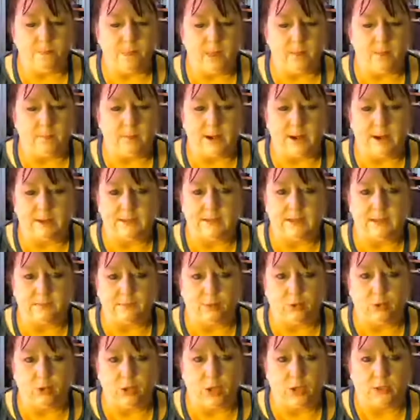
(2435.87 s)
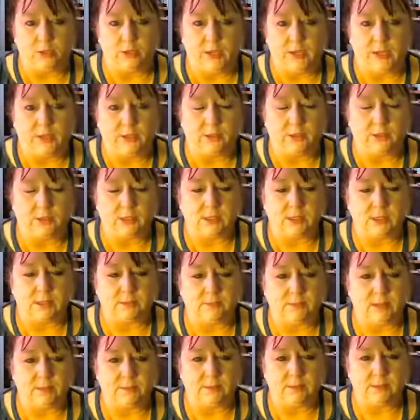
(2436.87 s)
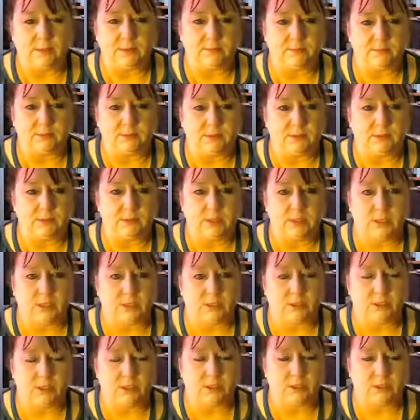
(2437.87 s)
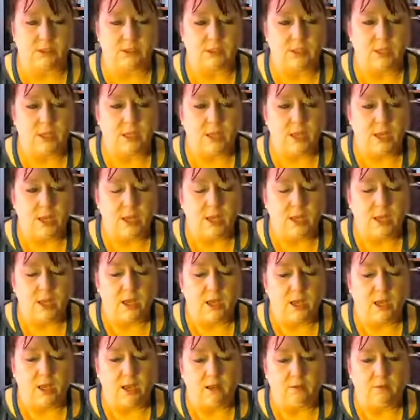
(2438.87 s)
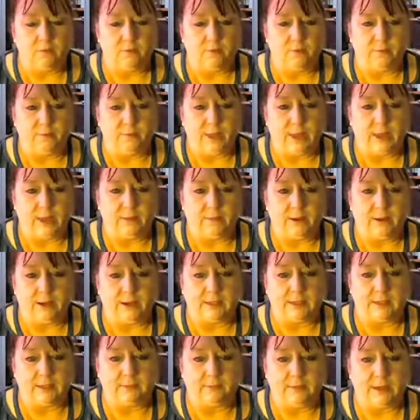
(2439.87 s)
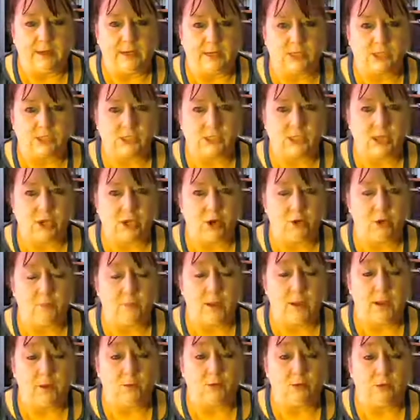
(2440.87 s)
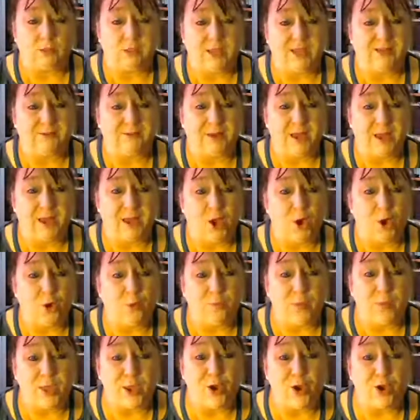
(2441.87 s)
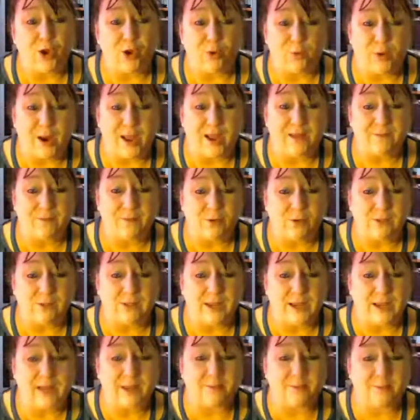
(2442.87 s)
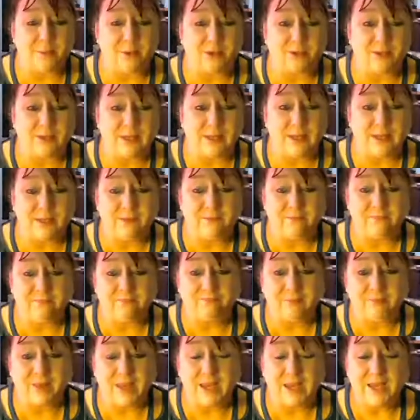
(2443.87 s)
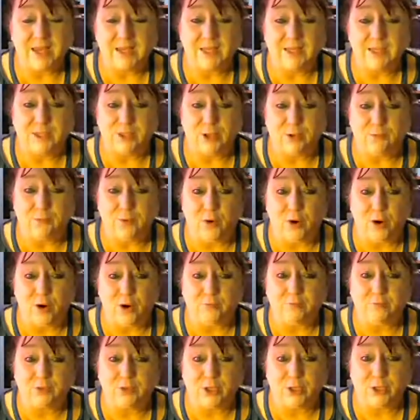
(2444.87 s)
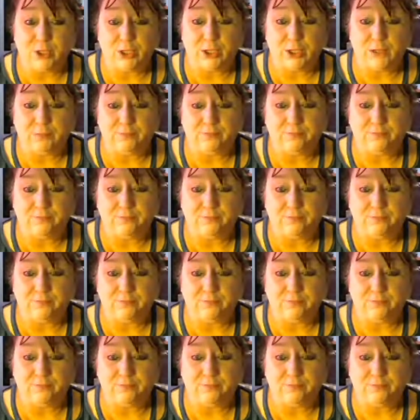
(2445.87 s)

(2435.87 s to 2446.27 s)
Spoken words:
But I did pull all-nighters, and I'm still exhausted from that. But I did manage to get all my orders out, and I hope they all arrive on time. We'll see. So far, so good.